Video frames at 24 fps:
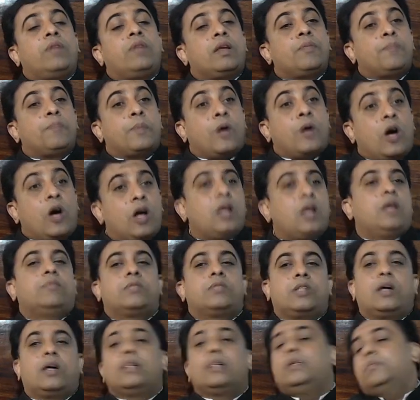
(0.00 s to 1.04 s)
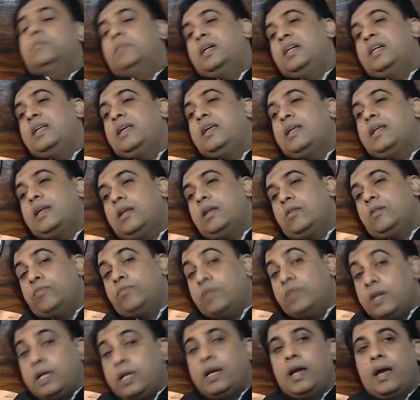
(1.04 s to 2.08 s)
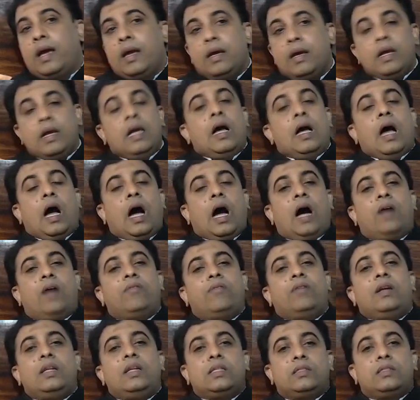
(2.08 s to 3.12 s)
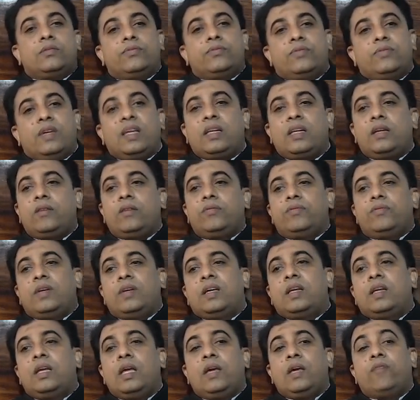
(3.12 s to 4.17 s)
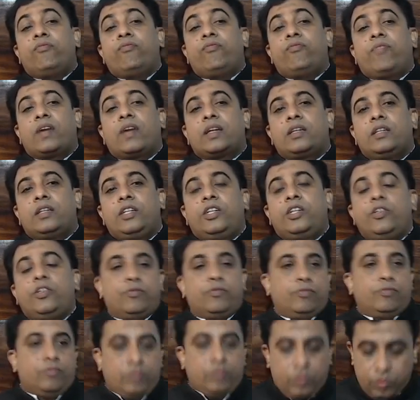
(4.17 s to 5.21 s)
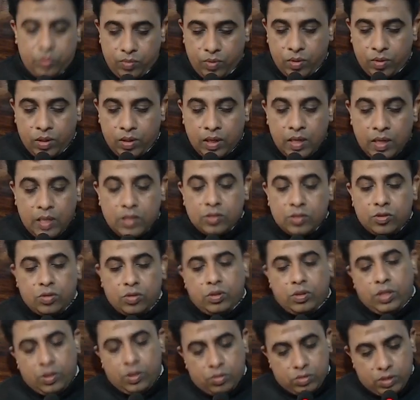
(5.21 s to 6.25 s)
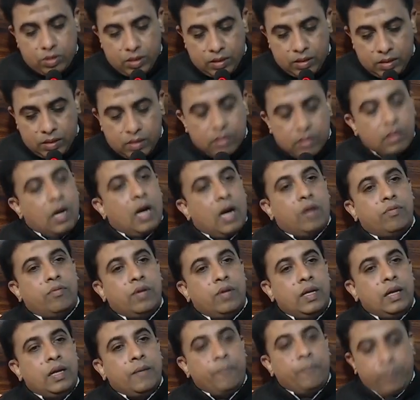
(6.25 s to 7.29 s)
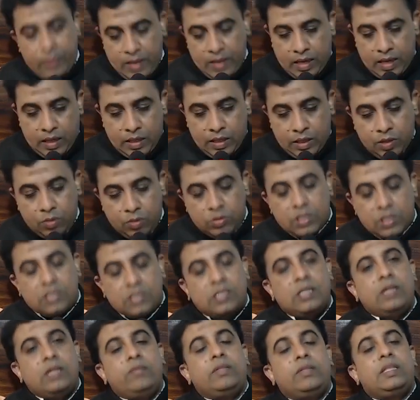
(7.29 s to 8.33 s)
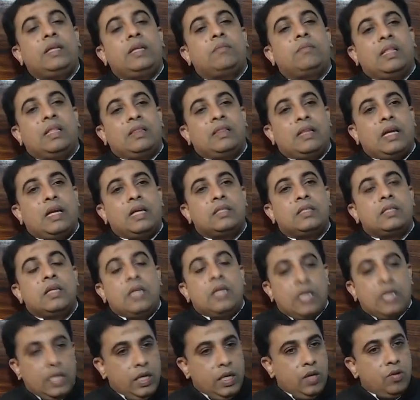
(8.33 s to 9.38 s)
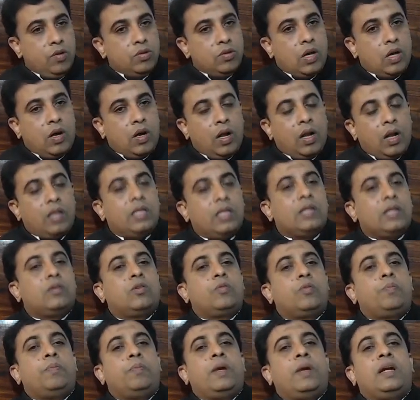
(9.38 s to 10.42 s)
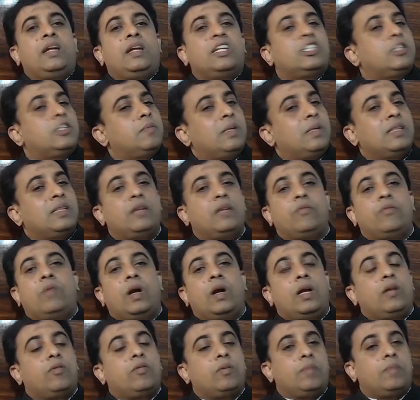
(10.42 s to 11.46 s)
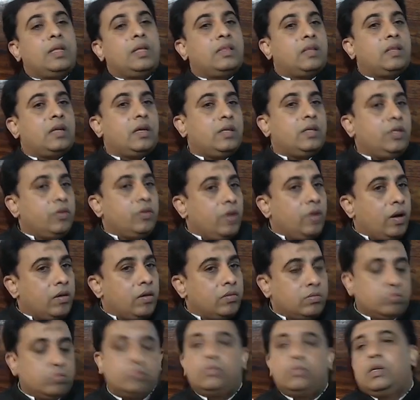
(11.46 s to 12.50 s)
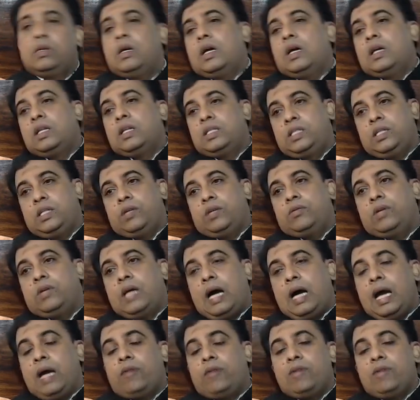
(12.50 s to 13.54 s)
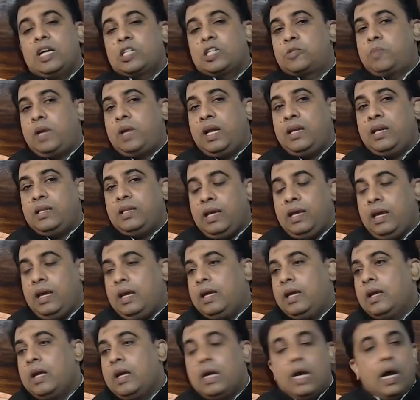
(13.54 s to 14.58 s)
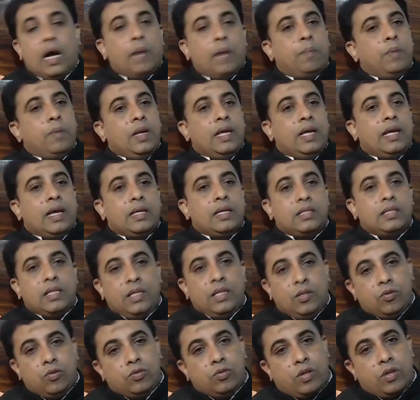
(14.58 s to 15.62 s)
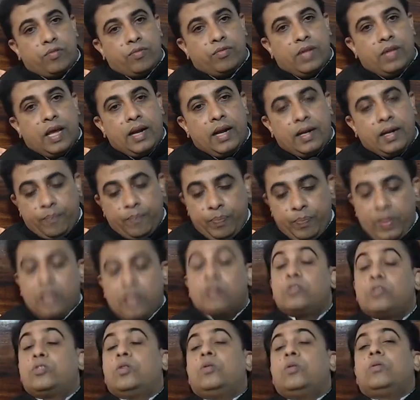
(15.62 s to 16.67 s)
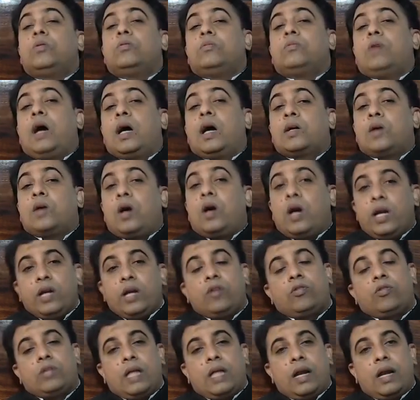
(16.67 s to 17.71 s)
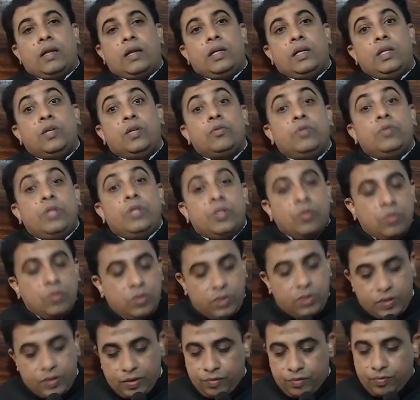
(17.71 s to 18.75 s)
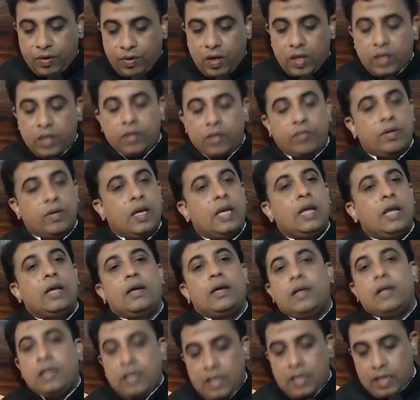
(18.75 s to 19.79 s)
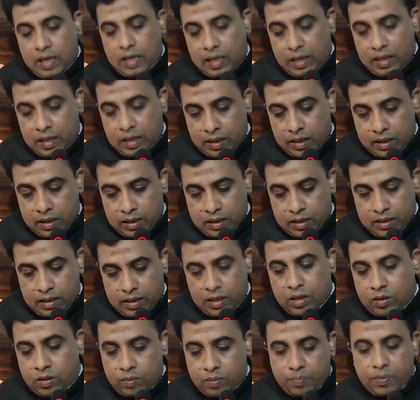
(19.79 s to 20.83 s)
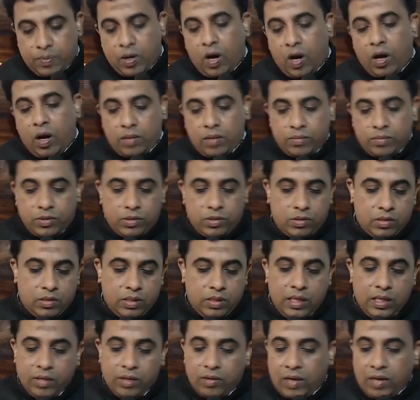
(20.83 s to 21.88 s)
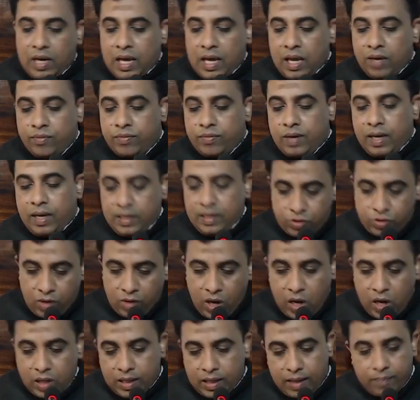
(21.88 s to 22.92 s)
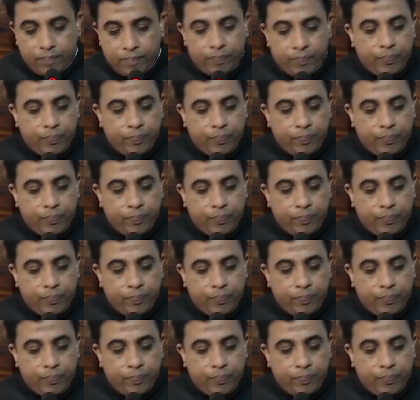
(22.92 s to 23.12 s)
problems on the material world, havan is very, very effective tool. So use havan, use the Shree Vidya mantras, use all the group meditation mantra, whatever mantra you have received. I have explained the application use of that. So according to that, you use for your problems in your life and solve them